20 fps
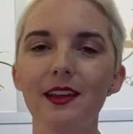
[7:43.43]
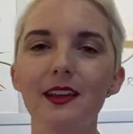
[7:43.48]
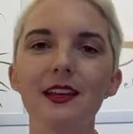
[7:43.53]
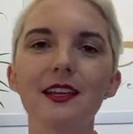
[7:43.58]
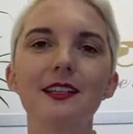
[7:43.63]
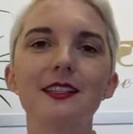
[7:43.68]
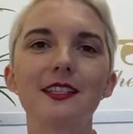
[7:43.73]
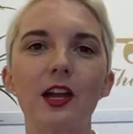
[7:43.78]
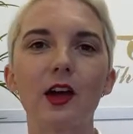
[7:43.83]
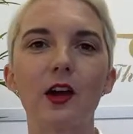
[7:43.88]

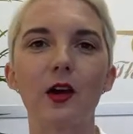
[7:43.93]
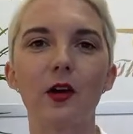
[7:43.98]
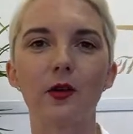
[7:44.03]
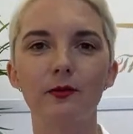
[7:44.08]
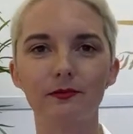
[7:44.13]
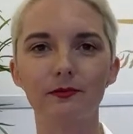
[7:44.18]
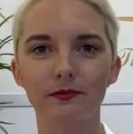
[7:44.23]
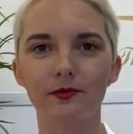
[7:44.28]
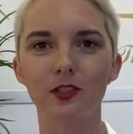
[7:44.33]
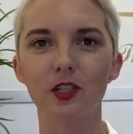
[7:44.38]
So
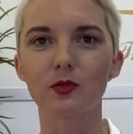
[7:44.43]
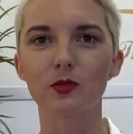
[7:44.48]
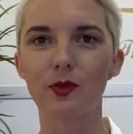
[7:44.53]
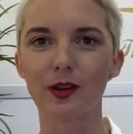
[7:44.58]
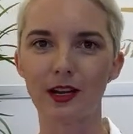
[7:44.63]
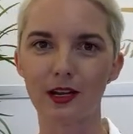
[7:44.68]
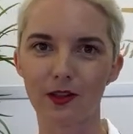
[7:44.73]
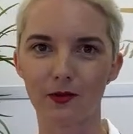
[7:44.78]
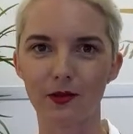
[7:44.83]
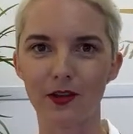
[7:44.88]
just wanted
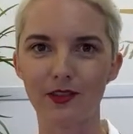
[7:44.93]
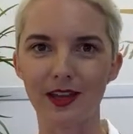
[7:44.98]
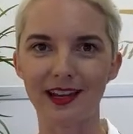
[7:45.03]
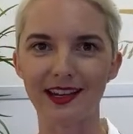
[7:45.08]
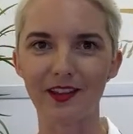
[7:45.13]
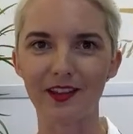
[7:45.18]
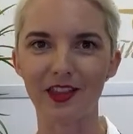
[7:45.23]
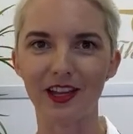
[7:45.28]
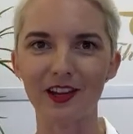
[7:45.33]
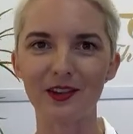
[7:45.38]
to throw that
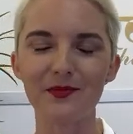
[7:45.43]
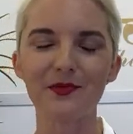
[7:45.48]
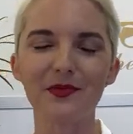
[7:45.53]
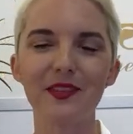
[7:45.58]
out there.